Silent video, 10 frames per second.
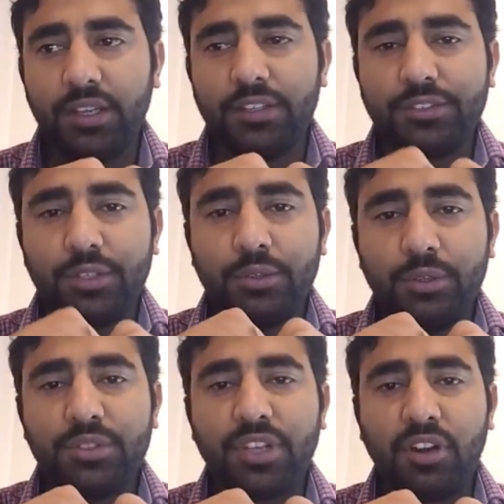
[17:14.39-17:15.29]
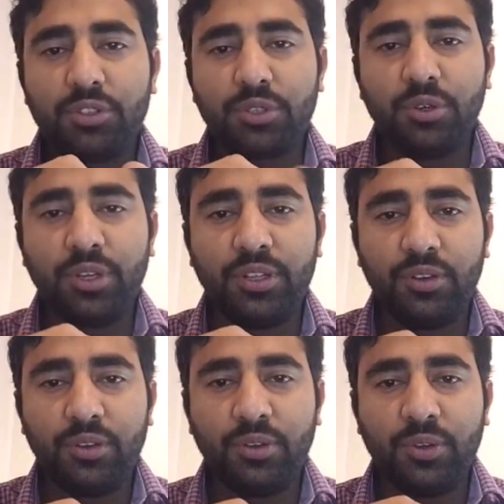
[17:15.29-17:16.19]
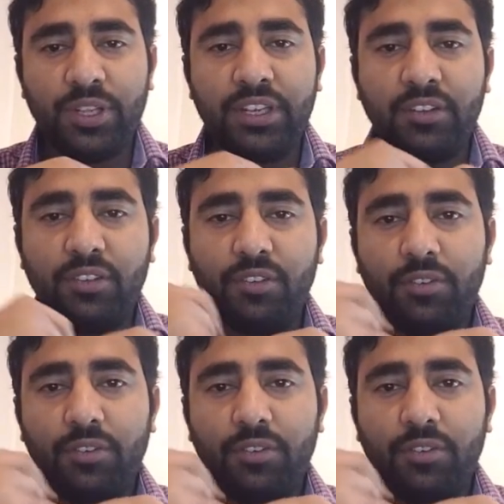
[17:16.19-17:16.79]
So those are also in